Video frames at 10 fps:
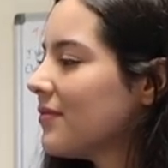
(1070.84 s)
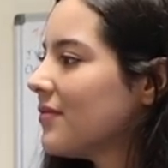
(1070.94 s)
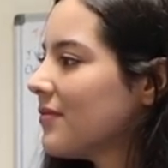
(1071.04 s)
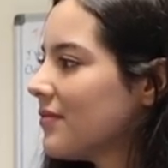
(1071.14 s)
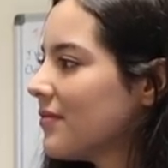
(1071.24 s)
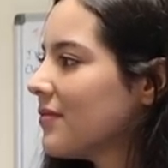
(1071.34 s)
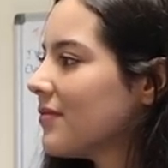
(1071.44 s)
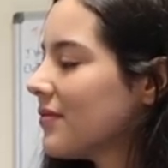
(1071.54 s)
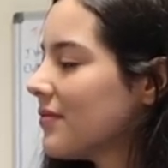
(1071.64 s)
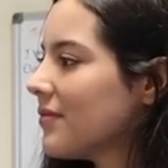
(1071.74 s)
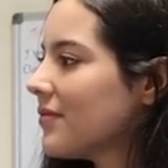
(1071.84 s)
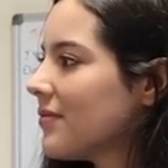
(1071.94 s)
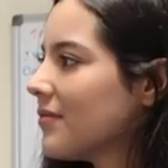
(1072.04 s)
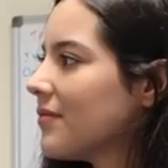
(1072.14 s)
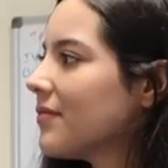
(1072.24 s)

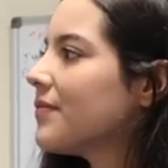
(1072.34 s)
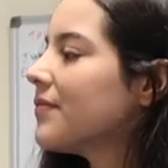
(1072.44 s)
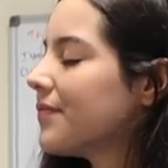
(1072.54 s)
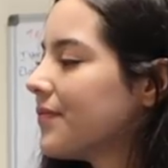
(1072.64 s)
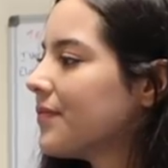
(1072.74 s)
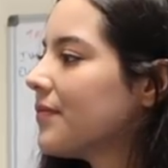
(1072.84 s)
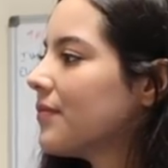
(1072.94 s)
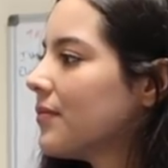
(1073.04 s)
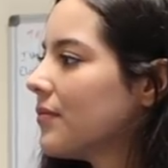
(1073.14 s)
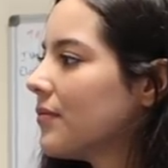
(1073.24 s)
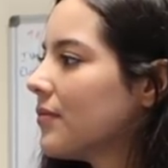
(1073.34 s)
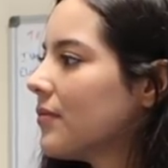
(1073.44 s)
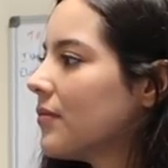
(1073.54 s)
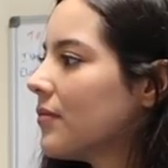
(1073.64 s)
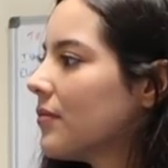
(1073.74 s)

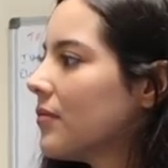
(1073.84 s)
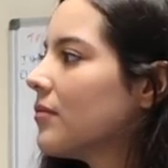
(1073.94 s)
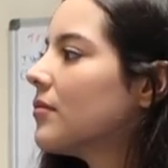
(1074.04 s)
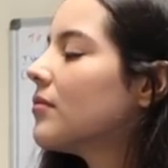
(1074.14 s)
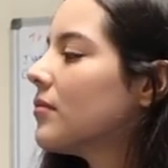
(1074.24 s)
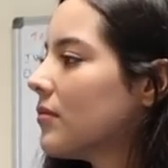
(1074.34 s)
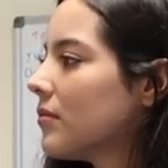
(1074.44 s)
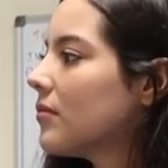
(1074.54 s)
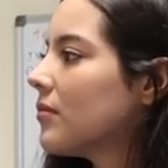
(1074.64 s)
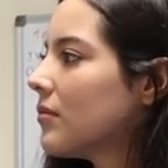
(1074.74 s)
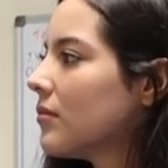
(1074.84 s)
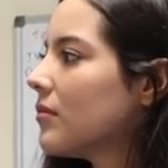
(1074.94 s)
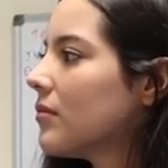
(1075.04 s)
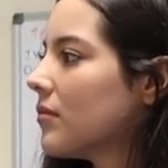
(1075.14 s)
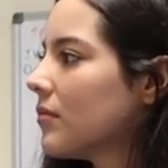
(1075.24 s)

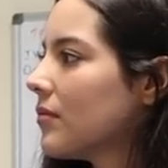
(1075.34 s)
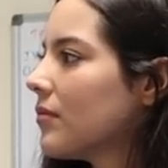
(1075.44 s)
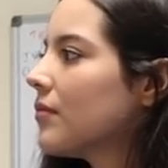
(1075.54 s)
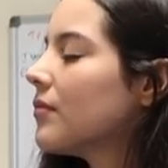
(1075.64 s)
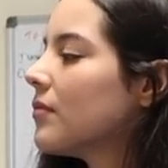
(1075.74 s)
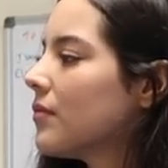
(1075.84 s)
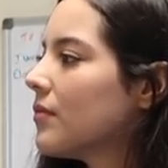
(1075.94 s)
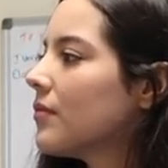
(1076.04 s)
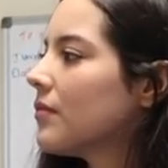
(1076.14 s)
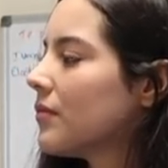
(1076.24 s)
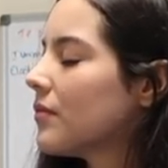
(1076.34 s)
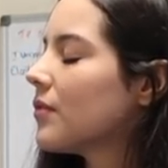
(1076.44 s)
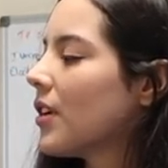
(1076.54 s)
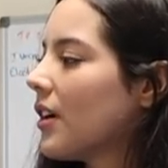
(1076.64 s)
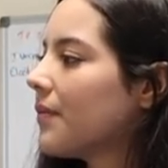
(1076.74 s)

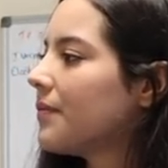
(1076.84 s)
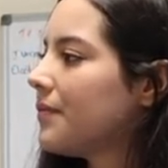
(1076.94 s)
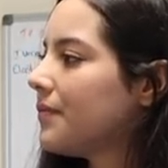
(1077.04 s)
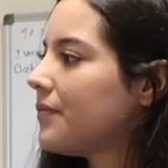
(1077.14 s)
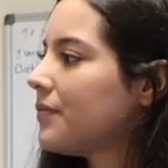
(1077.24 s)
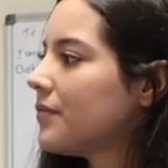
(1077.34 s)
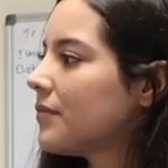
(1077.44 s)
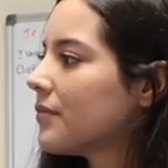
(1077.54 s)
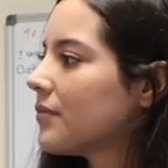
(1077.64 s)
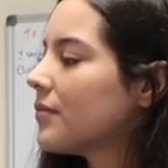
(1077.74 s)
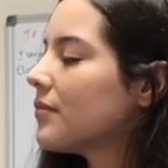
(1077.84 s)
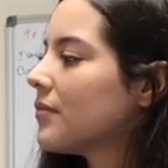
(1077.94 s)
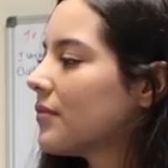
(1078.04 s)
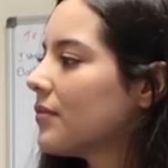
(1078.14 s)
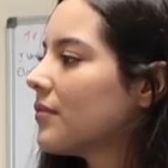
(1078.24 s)

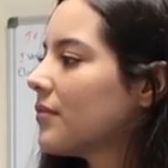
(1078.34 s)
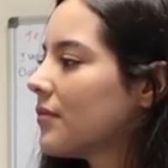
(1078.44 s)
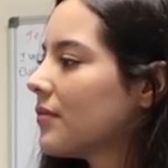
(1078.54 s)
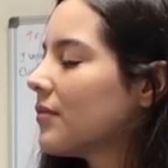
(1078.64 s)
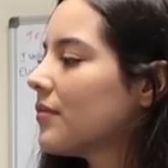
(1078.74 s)
(silent)